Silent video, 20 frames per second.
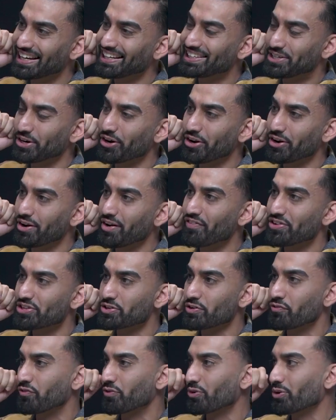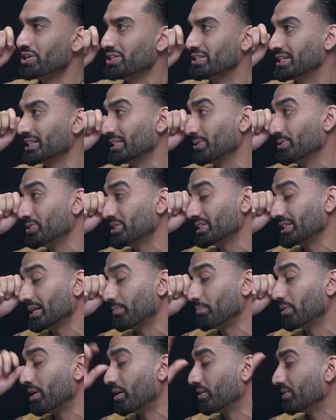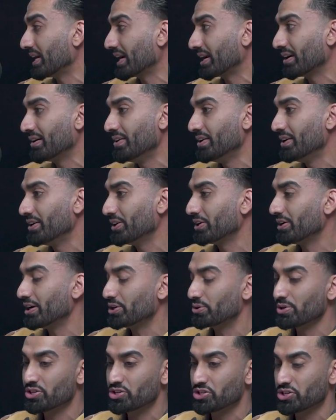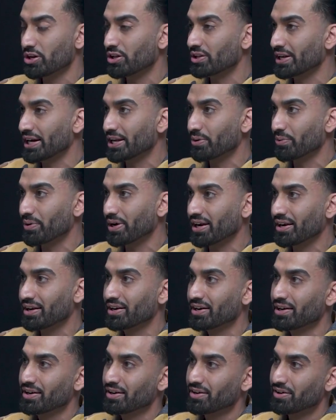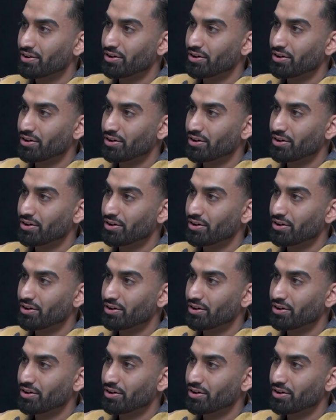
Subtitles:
It started off as a force because you were just like, bro, like you're not doing shit all anyway.